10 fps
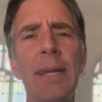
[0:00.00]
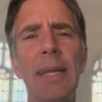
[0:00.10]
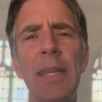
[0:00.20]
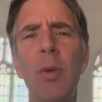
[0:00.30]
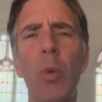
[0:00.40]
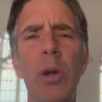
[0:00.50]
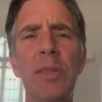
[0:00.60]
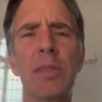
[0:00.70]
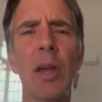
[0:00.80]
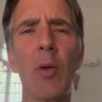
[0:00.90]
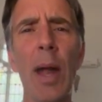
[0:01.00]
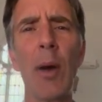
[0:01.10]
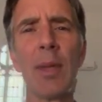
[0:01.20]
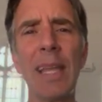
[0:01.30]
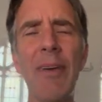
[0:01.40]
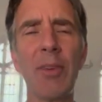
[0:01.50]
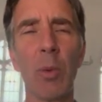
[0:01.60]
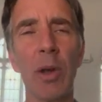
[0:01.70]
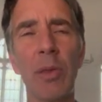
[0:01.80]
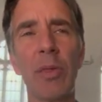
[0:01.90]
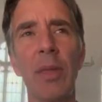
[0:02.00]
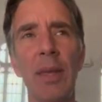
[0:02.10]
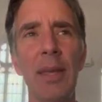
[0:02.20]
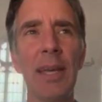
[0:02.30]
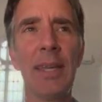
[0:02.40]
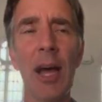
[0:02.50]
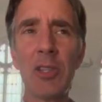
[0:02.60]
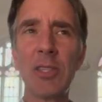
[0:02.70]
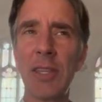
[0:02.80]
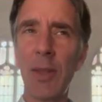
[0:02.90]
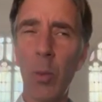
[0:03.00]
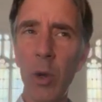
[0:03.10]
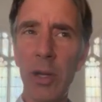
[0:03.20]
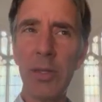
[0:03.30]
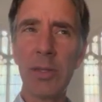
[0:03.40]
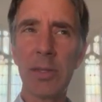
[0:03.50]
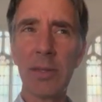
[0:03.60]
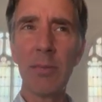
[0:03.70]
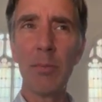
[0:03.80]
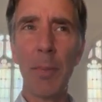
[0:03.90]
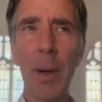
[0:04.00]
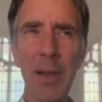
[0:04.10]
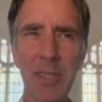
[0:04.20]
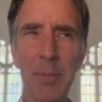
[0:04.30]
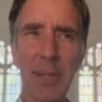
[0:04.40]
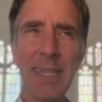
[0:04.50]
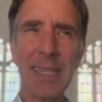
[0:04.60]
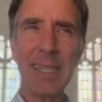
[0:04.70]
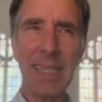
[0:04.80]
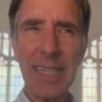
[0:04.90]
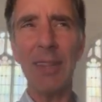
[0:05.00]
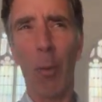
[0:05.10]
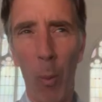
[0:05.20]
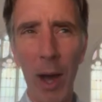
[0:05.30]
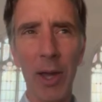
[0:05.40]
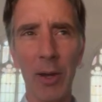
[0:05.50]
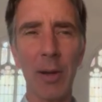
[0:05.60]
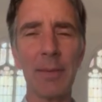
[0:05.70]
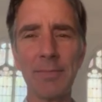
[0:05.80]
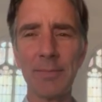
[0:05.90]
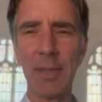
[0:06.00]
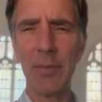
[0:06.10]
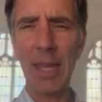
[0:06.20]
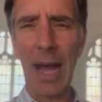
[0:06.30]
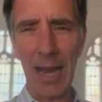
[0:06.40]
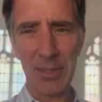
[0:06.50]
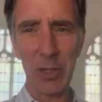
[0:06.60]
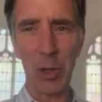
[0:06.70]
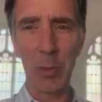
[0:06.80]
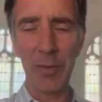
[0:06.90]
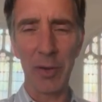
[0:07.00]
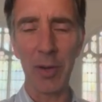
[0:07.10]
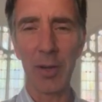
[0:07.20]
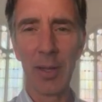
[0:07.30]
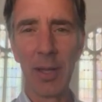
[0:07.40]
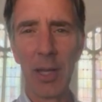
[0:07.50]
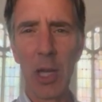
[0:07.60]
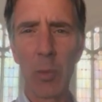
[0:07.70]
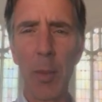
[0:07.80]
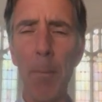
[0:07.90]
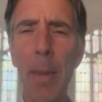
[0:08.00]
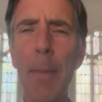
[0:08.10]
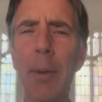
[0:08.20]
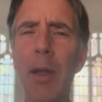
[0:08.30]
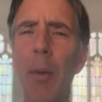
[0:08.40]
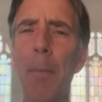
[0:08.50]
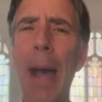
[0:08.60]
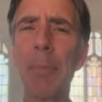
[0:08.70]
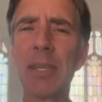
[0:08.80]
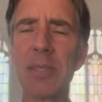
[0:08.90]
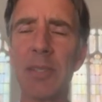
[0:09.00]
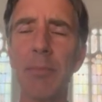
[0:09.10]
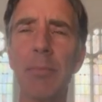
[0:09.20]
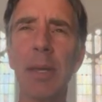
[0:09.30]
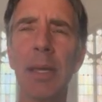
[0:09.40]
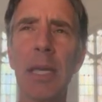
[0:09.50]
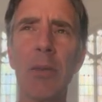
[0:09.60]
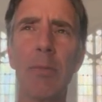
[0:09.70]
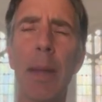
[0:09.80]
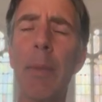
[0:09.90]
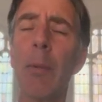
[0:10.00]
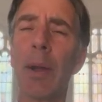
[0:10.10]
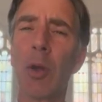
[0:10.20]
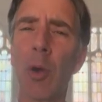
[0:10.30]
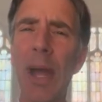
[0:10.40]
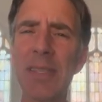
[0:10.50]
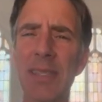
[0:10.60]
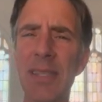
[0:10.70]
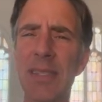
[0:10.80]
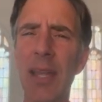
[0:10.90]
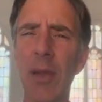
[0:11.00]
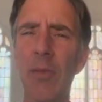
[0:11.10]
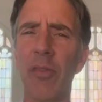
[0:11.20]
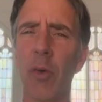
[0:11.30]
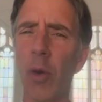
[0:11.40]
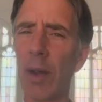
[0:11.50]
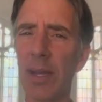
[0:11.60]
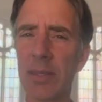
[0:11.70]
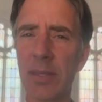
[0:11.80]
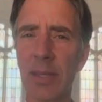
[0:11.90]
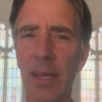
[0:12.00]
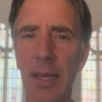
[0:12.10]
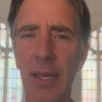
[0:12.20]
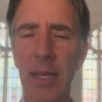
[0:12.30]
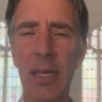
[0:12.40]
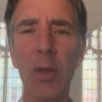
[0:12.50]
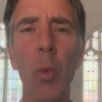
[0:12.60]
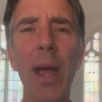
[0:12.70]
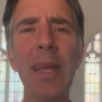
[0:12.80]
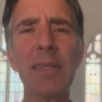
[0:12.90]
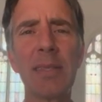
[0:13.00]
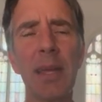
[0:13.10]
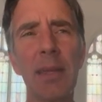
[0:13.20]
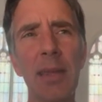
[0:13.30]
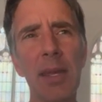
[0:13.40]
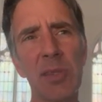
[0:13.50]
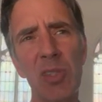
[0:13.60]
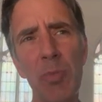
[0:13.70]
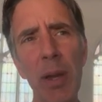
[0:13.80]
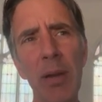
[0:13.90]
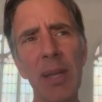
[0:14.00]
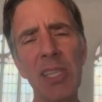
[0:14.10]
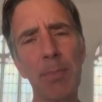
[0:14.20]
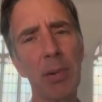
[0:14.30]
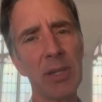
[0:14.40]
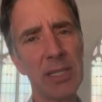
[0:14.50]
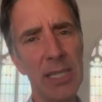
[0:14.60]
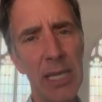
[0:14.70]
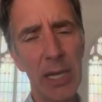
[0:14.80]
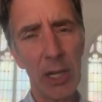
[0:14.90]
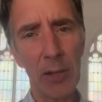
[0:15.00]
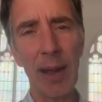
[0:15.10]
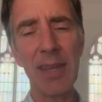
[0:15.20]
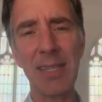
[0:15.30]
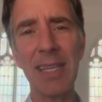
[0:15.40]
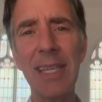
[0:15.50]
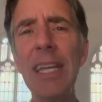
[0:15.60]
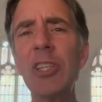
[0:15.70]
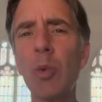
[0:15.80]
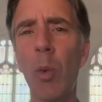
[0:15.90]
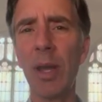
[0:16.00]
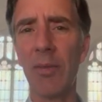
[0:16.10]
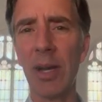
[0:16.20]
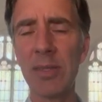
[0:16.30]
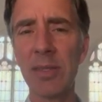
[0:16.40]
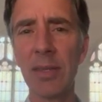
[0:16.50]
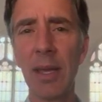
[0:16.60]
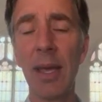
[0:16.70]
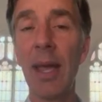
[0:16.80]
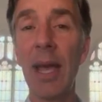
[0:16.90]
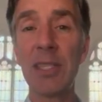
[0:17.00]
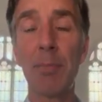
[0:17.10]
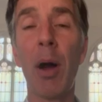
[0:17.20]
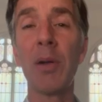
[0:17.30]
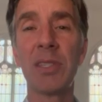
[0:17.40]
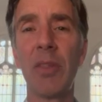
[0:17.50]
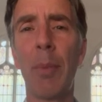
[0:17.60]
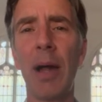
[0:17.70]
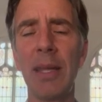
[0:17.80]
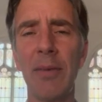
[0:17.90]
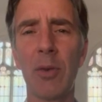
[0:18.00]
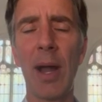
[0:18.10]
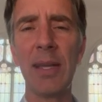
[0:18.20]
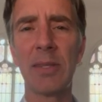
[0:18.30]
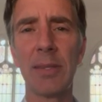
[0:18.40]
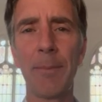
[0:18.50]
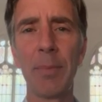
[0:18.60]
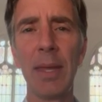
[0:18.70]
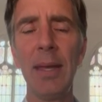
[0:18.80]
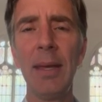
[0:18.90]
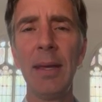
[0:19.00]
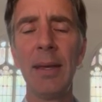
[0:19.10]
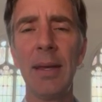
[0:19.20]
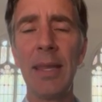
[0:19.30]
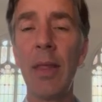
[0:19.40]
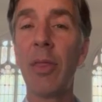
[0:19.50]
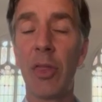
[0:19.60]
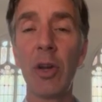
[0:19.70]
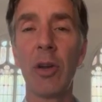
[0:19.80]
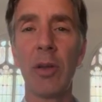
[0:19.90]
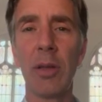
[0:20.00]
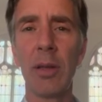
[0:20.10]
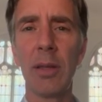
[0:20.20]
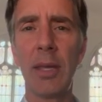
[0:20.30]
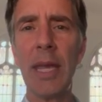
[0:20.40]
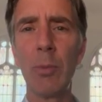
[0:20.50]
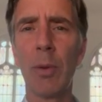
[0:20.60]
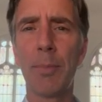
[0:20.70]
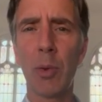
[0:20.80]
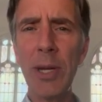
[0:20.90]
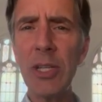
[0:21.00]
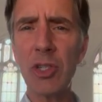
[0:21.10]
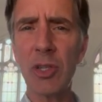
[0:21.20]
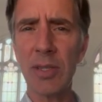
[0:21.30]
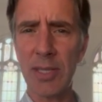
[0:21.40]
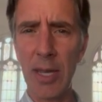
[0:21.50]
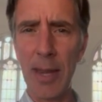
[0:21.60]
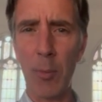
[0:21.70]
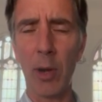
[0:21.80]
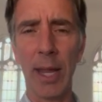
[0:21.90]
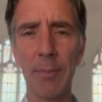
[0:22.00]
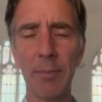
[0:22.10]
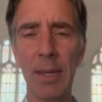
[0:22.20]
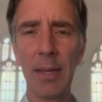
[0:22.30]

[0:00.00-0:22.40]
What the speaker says: in the woods around Leavenworth, and not just in the woods, but possibly in the water of the Icicle River, remembering our baptism and remembering what Christ has done for us in the ways that the Spirit is particularizing each one of us as parts of the body of Christ. And then third, Ken will preach Sunday morning.